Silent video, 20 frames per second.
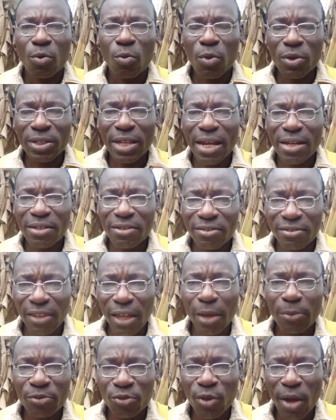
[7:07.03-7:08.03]
What are the
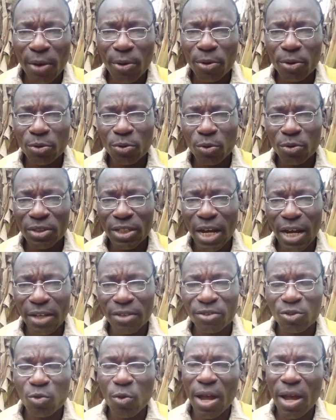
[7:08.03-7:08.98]
psalms you are going to chant?